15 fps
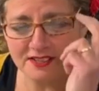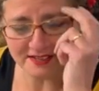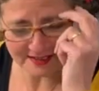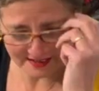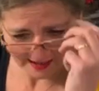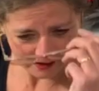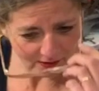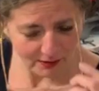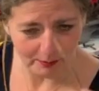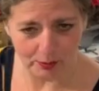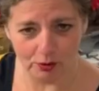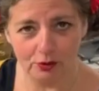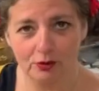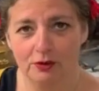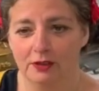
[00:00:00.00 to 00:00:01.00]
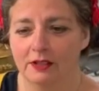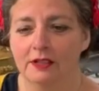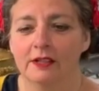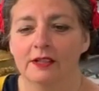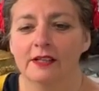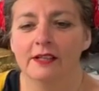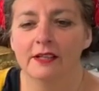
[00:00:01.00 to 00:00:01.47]
It's terrible.
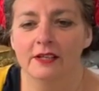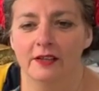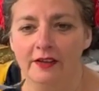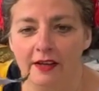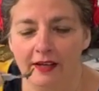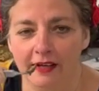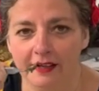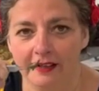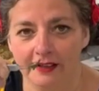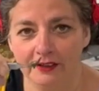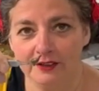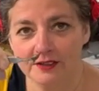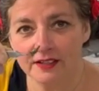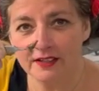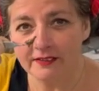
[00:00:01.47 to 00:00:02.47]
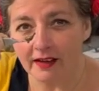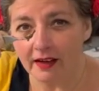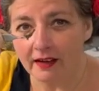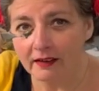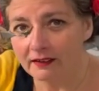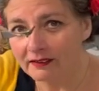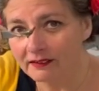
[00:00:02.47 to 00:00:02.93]
Can you see that?